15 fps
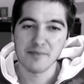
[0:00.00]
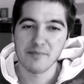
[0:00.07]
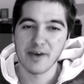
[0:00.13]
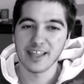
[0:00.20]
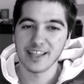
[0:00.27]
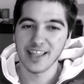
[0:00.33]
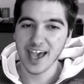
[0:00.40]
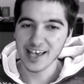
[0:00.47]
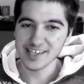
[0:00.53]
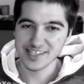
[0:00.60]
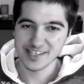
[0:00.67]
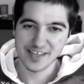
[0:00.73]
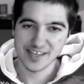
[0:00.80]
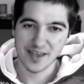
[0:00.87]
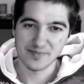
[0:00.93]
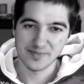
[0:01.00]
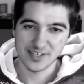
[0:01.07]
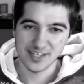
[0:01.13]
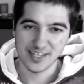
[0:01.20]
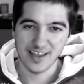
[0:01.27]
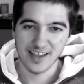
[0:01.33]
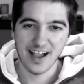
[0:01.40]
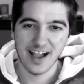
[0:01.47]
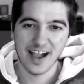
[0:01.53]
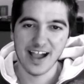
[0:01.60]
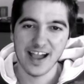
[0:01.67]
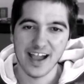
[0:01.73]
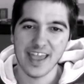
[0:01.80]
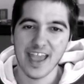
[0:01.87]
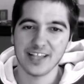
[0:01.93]
In my last attempt,
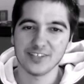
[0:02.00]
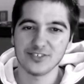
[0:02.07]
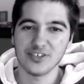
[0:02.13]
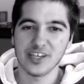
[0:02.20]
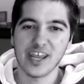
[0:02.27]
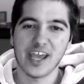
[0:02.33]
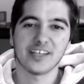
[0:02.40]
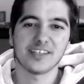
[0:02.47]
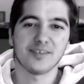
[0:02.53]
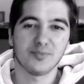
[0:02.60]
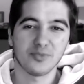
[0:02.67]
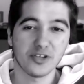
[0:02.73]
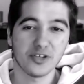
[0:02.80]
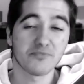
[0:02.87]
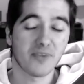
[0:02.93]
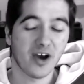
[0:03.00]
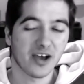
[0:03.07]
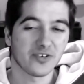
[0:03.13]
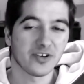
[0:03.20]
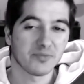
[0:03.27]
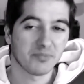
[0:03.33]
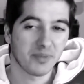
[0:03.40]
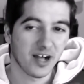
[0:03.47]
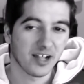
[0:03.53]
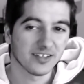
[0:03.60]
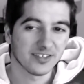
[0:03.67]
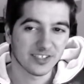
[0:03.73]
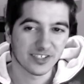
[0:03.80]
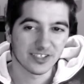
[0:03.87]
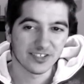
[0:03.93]
I actually enacted pretty moderate
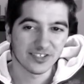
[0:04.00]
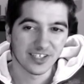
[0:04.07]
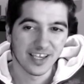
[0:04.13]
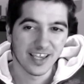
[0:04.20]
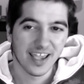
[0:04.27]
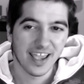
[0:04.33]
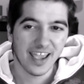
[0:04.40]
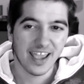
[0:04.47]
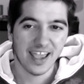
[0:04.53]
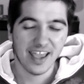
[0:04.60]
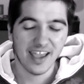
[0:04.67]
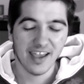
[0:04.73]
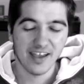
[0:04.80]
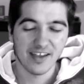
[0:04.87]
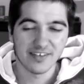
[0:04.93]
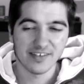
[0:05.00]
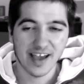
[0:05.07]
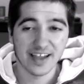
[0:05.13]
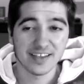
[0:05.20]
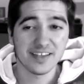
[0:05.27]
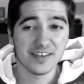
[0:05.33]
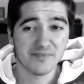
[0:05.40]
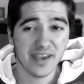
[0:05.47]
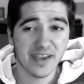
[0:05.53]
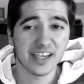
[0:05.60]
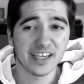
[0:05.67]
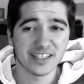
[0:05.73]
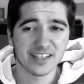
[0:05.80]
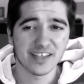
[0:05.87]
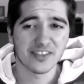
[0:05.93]
policies, and I did
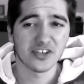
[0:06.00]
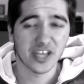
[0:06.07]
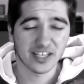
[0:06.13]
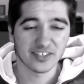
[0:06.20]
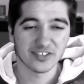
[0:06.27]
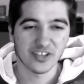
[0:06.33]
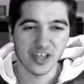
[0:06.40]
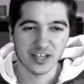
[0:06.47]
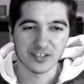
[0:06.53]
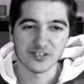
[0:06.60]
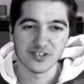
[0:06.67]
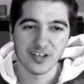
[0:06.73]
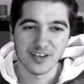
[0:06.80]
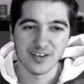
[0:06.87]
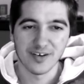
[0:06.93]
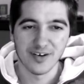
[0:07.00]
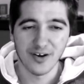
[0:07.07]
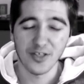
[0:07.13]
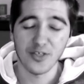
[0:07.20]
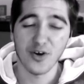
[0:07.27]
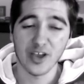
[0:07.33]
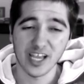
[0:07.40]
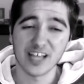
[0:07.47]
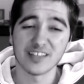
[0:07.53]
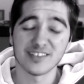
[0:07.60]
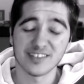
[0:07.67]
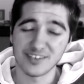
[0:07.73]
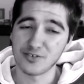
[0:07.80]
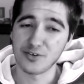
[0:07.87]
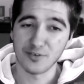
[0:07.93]
make it to the next election, although I
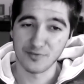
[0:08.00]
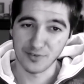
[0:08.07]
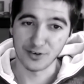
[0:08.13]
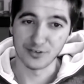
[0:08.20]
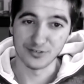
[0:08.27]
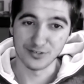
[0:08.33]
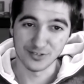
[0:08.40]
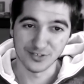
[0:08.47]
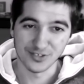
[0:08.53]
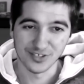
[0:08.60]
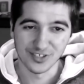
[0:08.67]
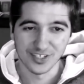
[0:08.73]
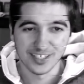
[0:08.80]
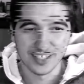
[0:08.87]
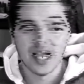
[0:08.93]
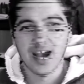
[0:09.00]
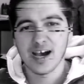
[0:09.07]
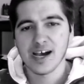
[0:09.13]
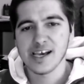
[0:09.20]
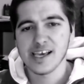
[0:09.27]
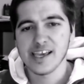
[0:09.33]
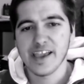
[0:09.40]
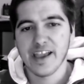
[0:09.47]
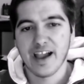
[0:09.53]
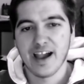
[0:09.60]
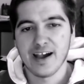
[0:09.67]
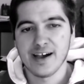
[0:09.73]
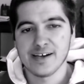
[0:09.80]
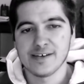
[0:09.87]
got 0 votes. I